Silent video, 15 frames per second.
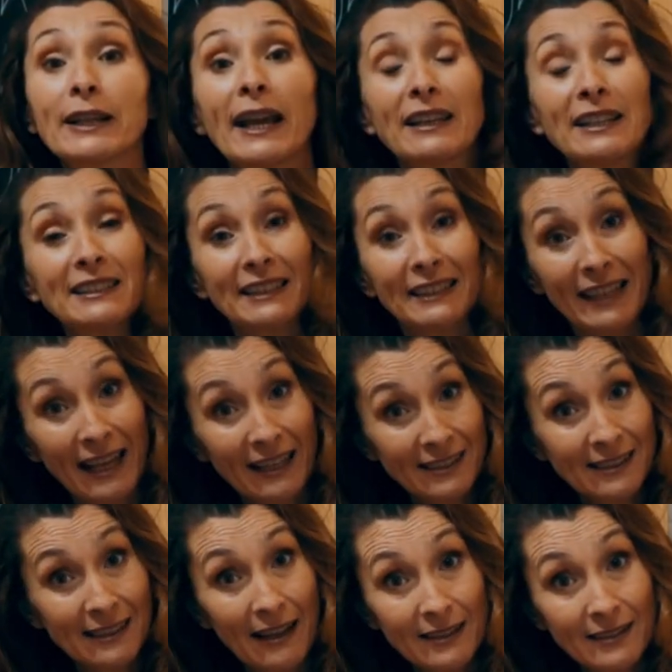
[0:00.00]
again in the
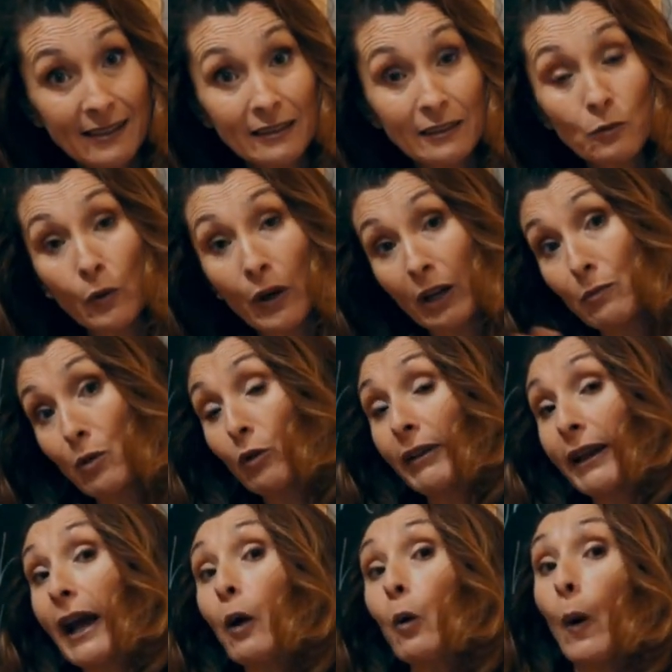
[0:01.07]
next lesson. We are
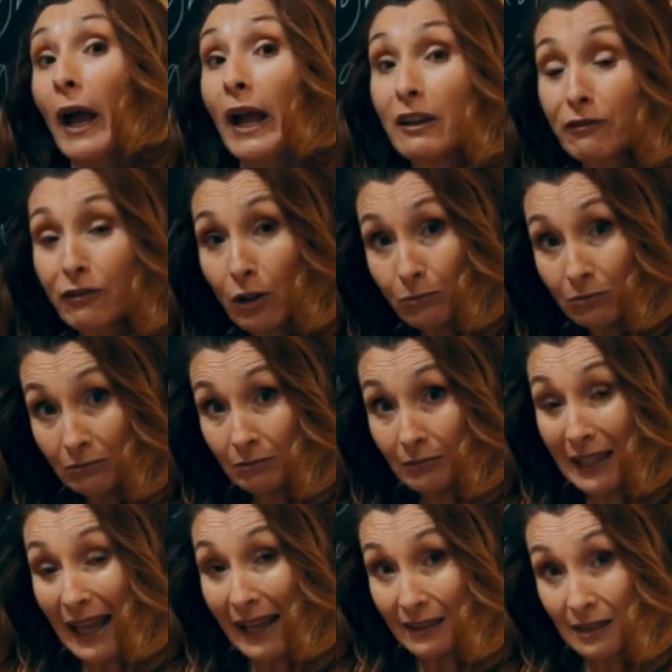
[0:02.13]
moving away from
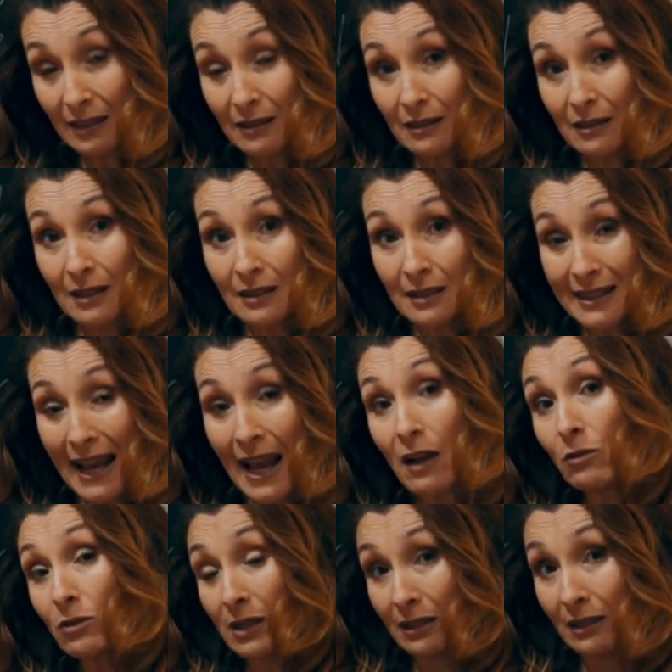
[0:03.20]
letters and
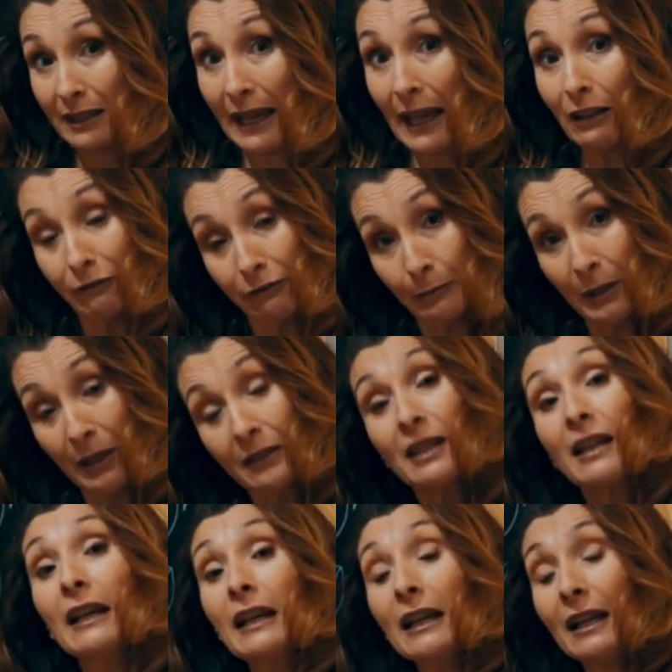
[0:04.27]
sounds in the alphabet.
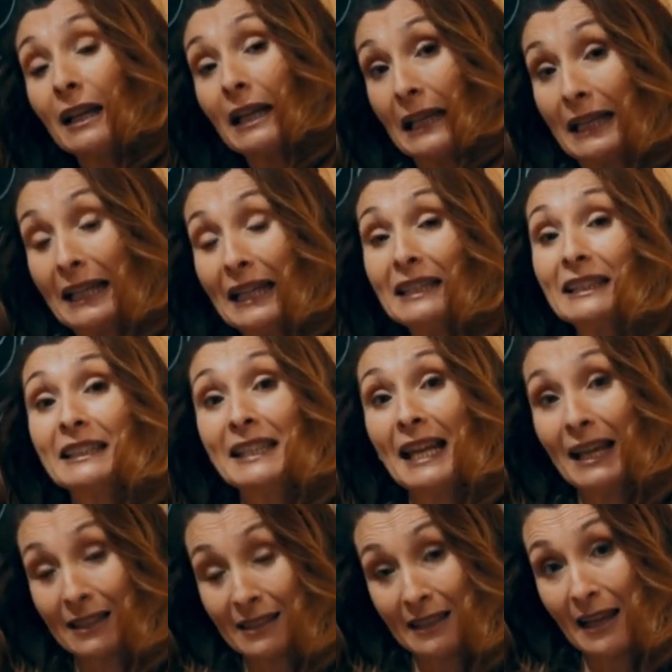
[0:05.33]
In the
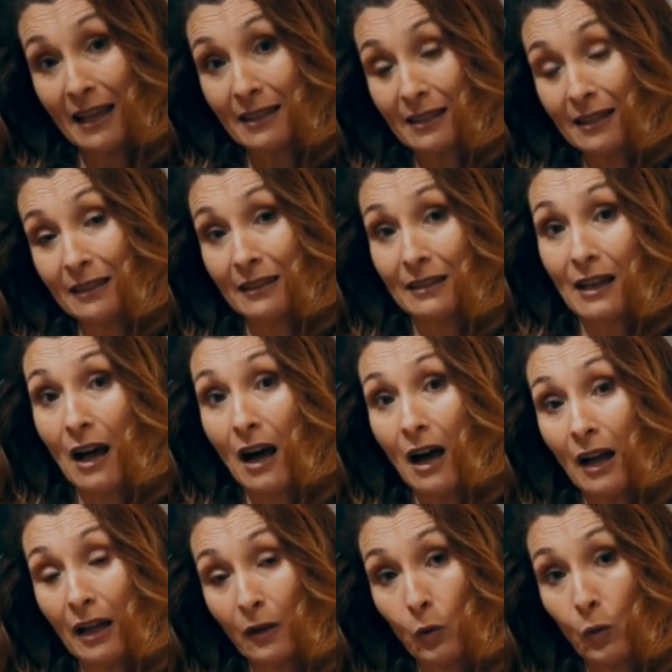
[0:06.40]
next lesson,
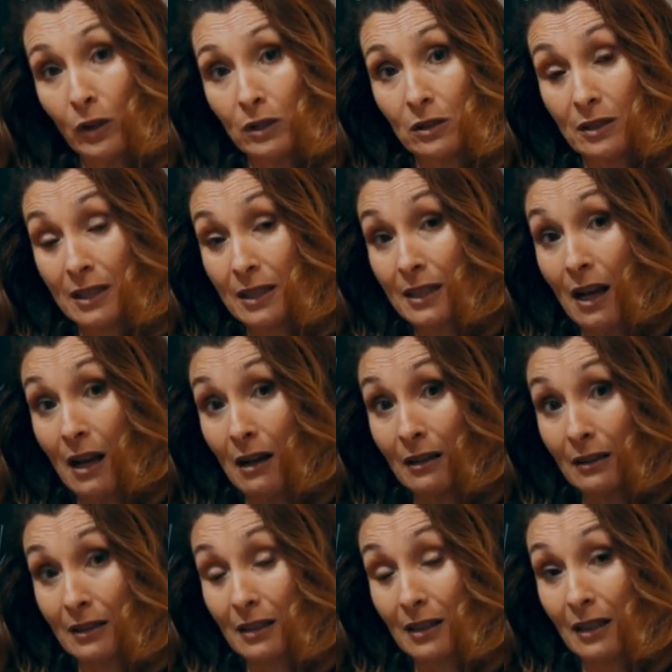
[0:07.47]
I will
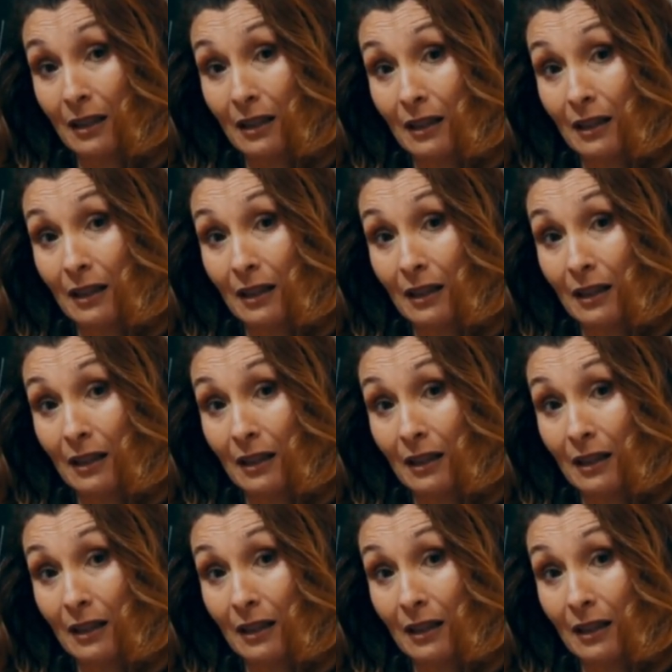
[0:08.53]
start